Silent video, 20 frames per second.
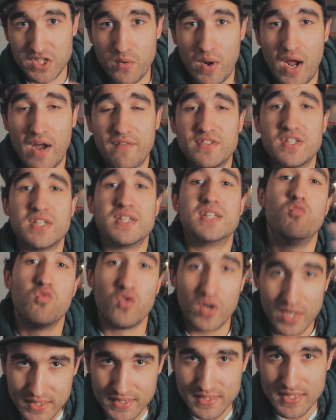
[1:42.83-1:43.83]
you have to
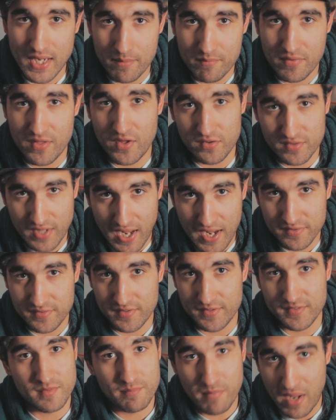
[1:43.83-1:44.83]
redump those
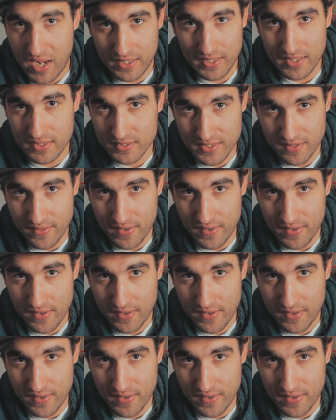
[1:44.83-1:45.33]
assets back into